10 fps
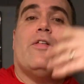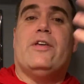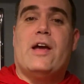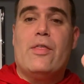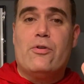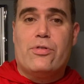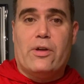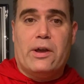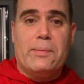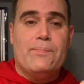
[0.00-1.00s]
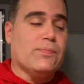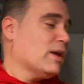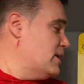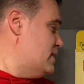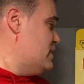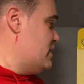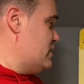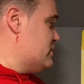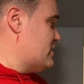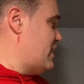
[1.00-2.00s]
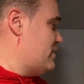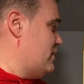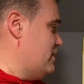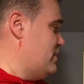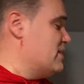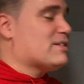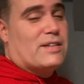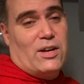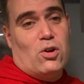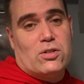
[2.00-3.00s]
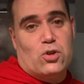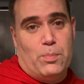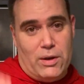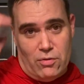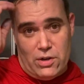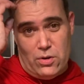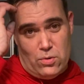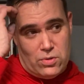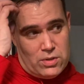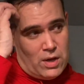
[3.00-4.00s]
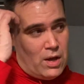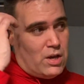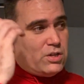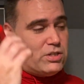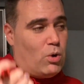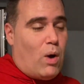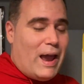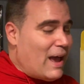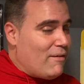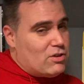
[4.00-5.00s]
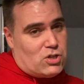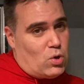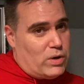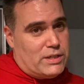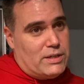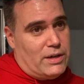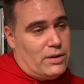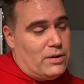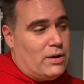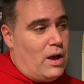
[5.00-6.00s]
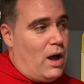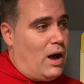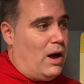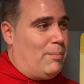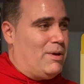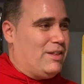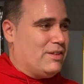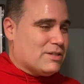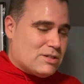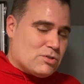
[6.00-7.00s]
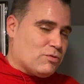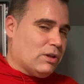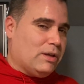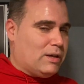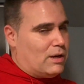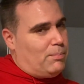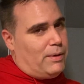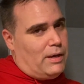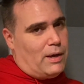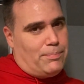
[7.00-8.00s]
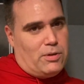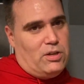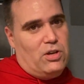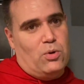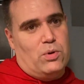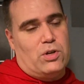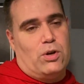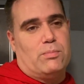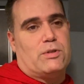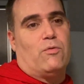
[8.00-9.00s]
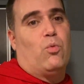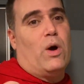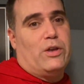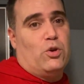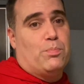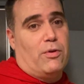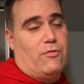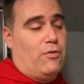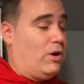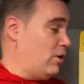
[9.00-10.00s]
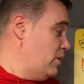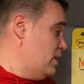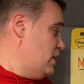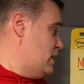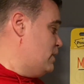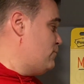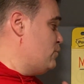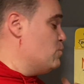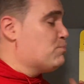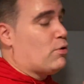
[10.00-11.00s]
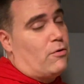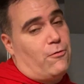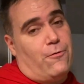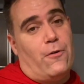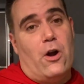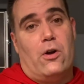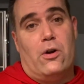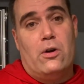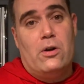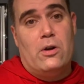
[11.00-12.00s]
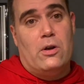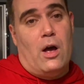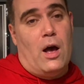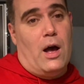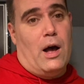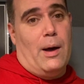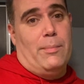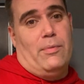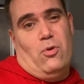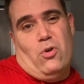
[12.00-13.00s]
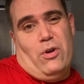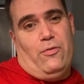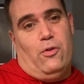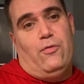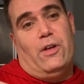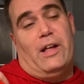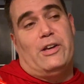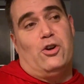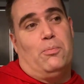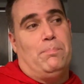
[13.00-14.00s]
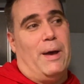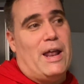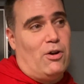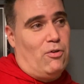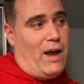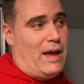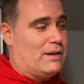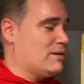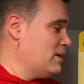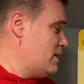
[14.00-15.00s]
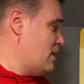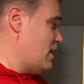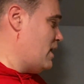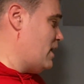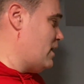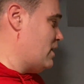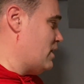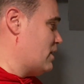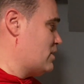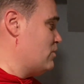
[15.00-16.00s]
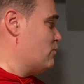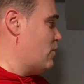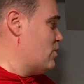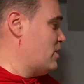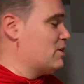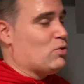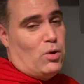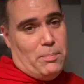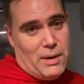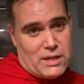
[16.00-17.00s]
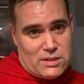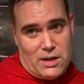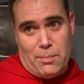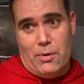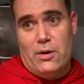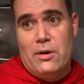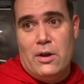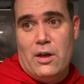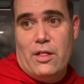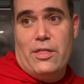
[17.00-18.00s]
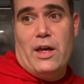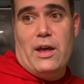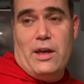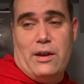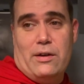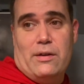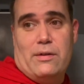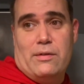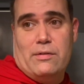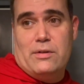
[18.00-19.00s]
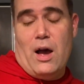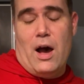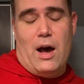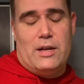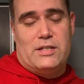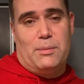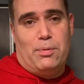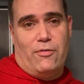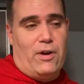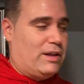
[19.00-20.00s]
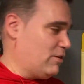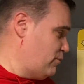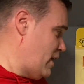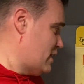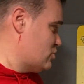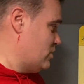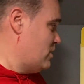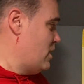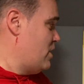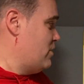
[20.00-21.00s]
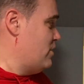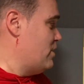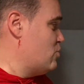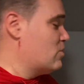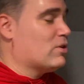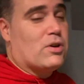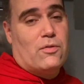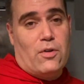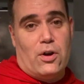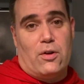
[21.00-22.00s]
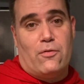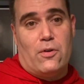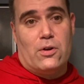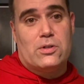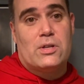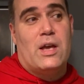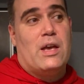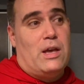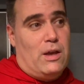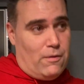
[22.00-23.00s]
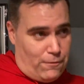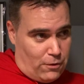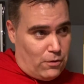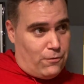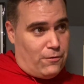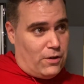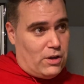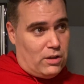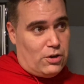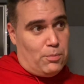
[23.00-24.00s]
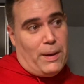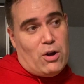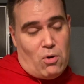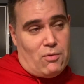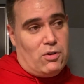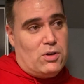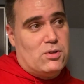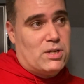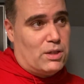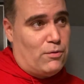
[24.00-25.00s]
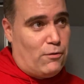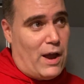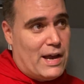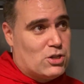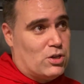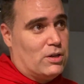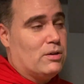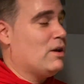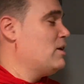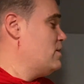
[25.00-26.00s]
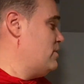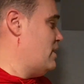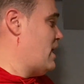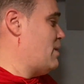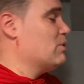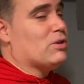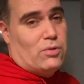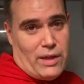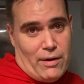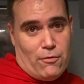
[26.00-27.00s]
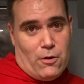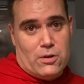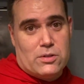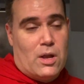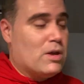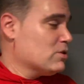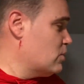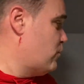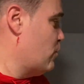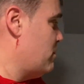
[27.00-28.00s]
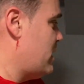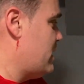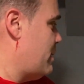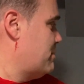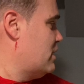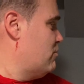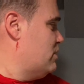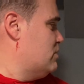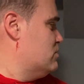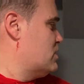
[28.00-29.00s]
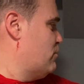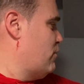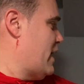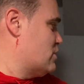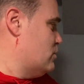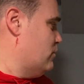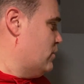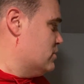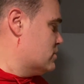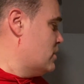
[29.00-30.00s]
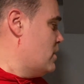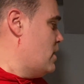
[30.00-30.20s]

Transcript: The other thing is that this can also be reduced. So I have a choice here. And this is really going to be up to you in terms of what you prefer. If you prefer, or if you feel like you're better at converting to a mixed number than simplifying the fraction, then you can convert it first. If you feel you're better at reducing the fraction, then I would do that first. So for me, I'm going to reduce the fraction first.